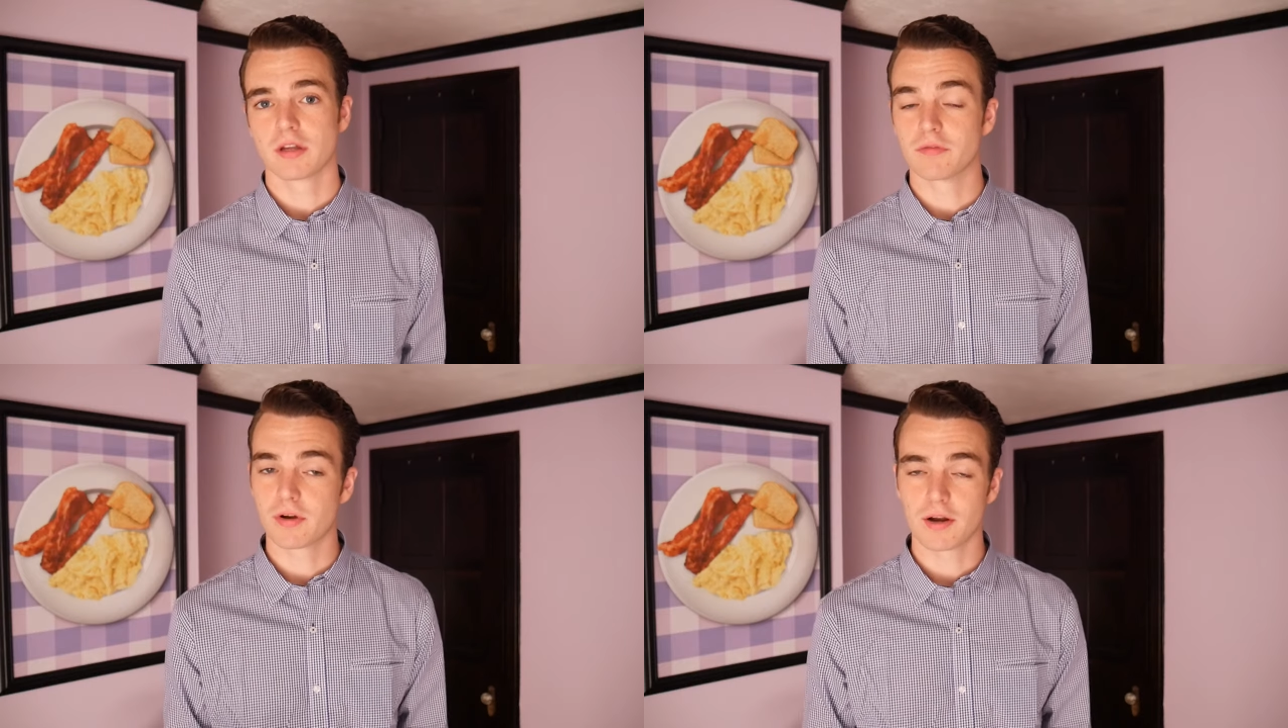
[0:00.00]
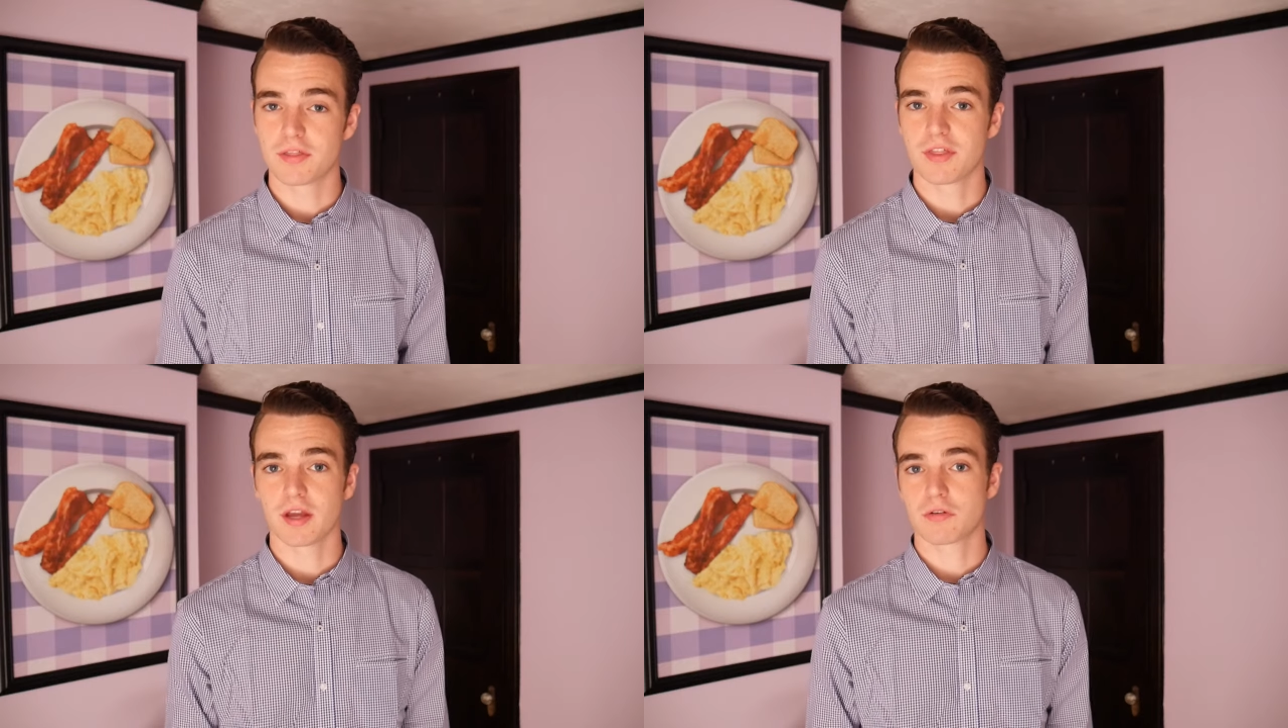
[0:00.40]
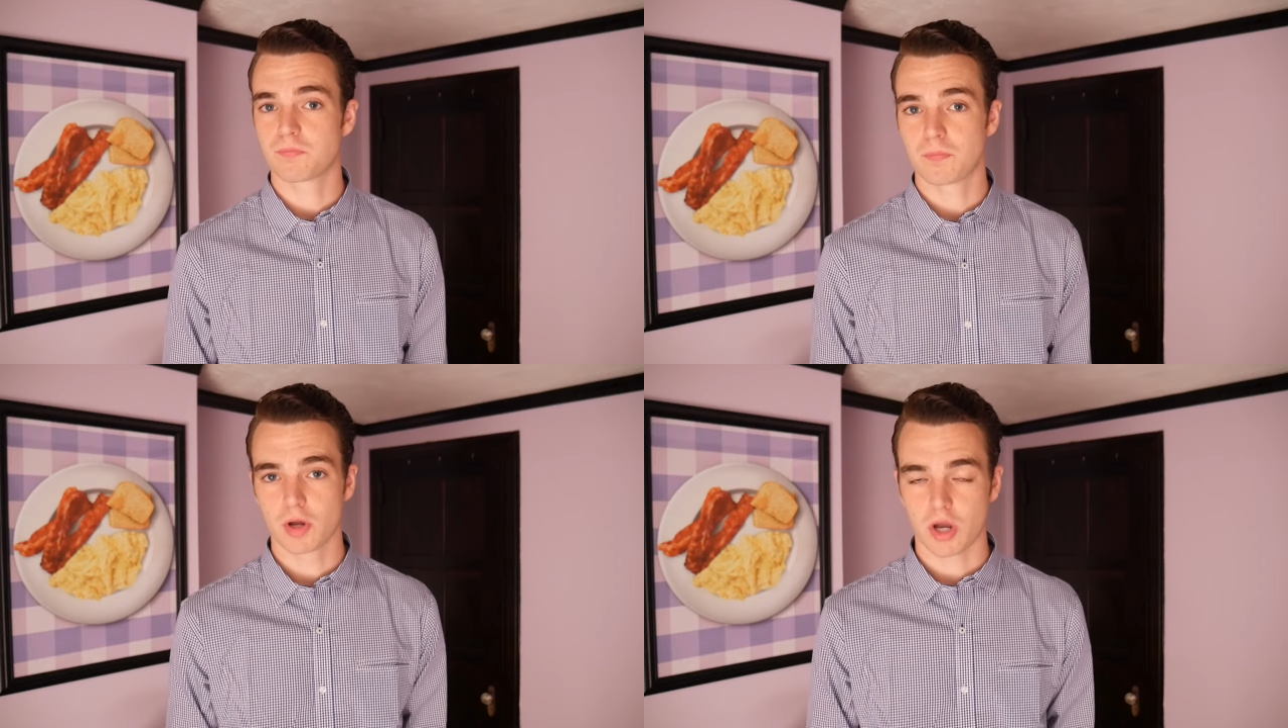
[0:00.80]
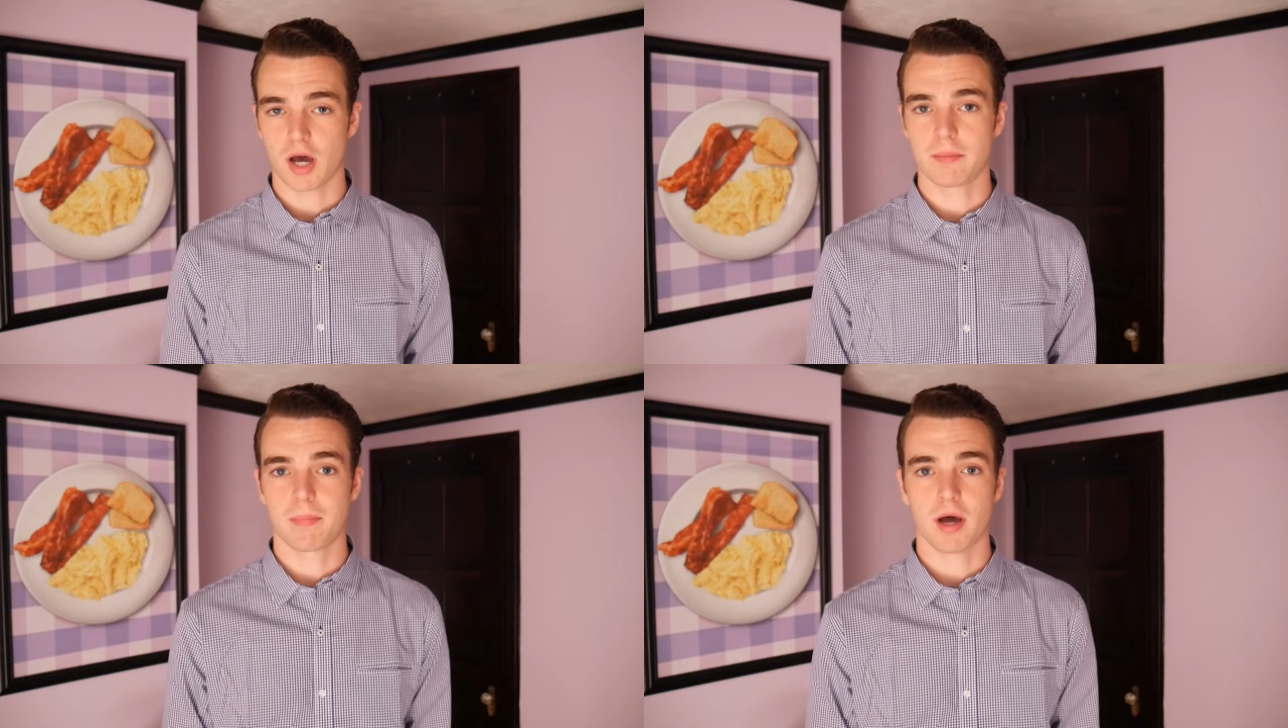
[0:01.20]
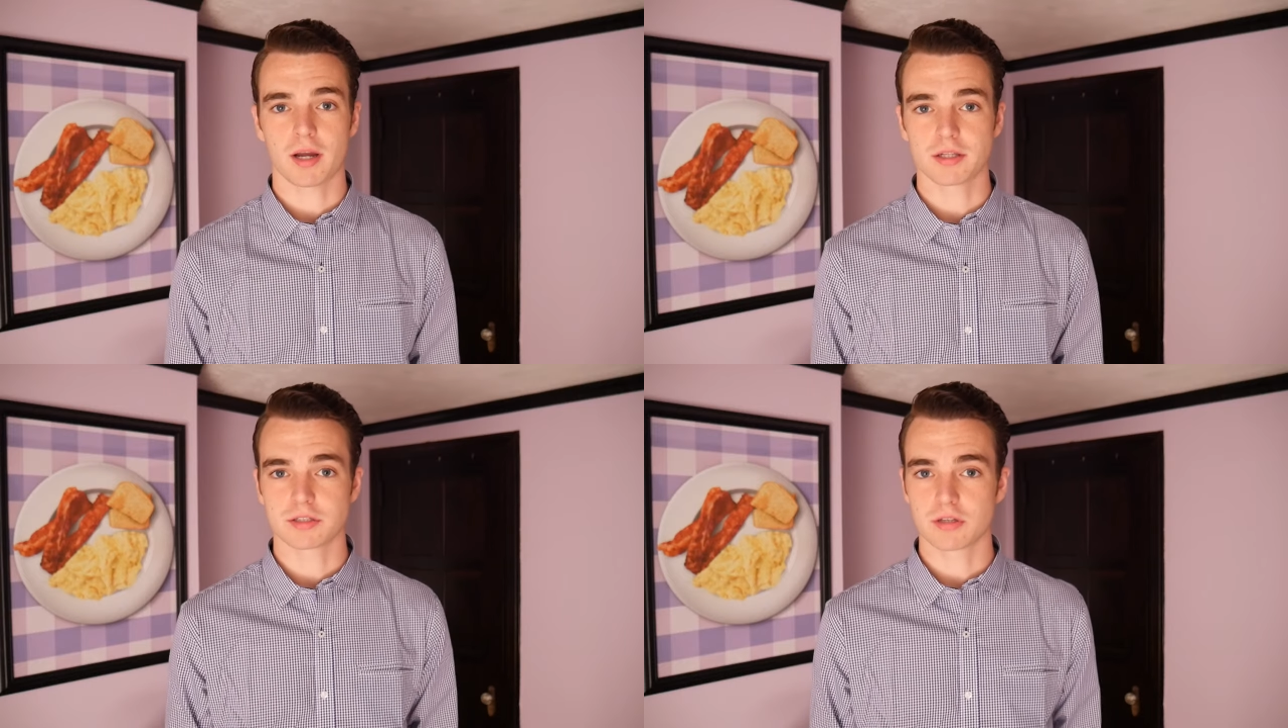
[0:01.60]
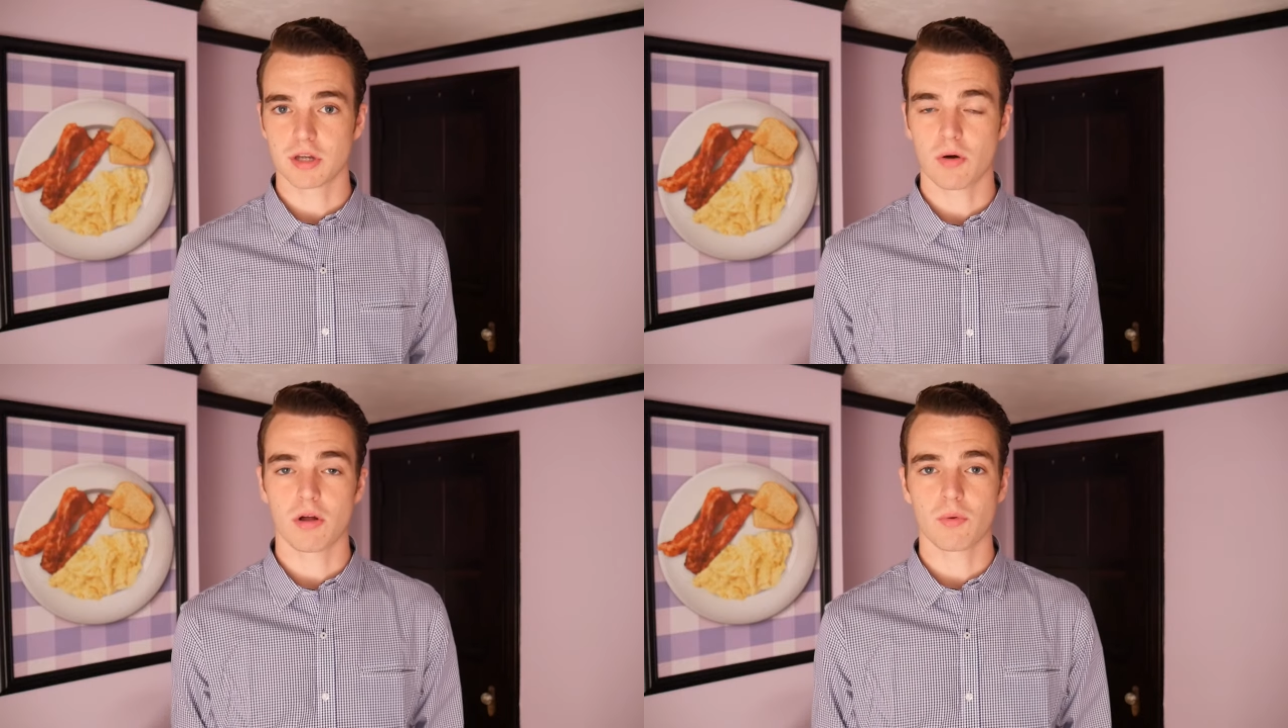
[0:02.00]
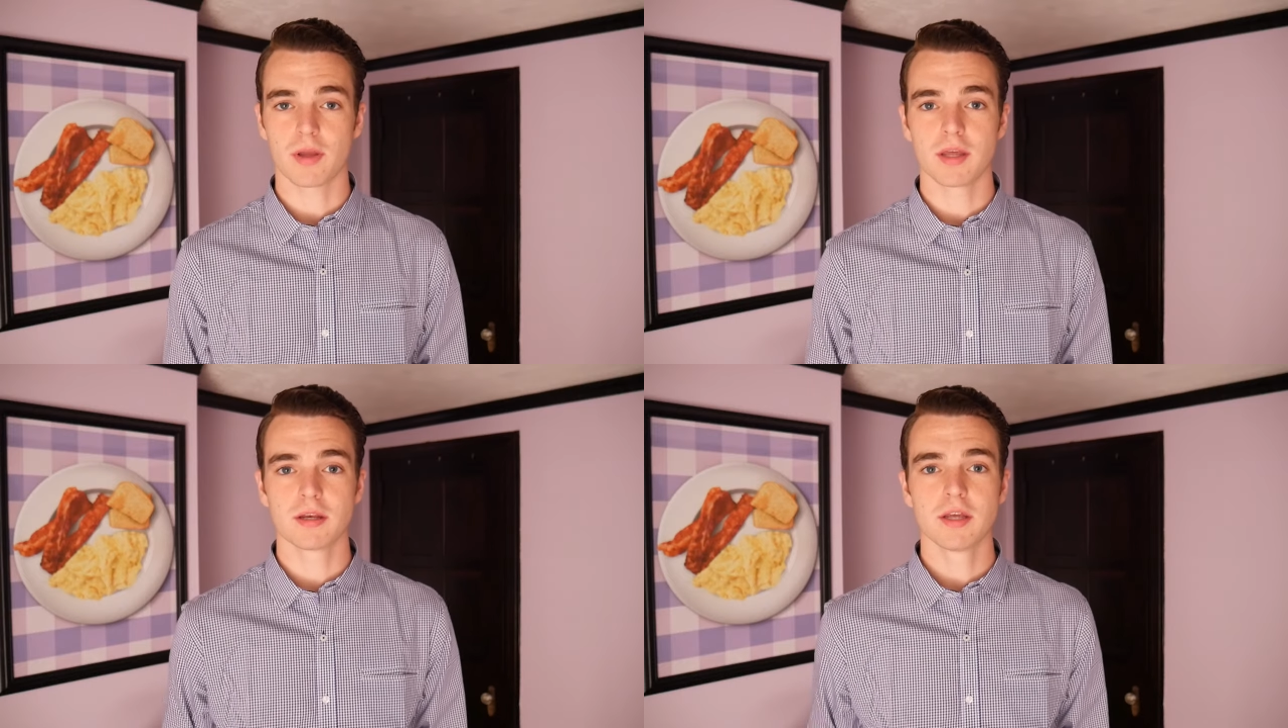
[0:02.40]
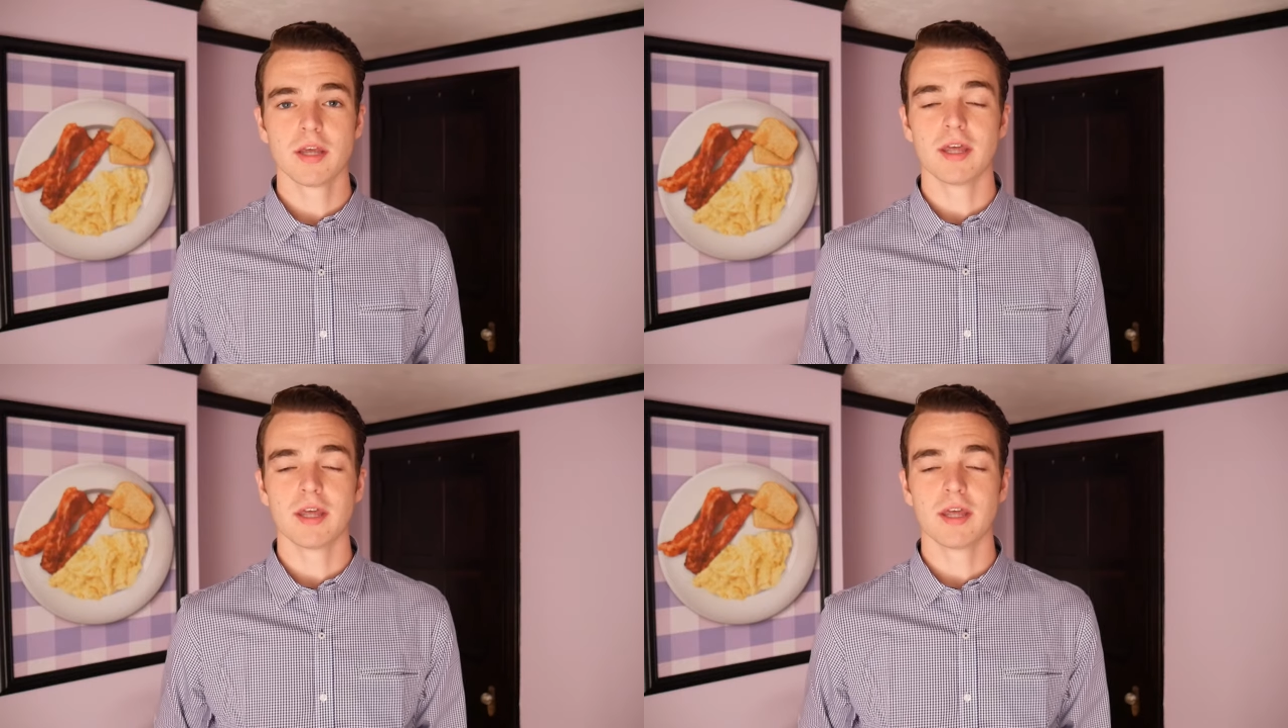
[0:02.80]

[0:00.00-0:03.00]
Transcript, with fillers: you know, very thick cotton pockets that go all the way in,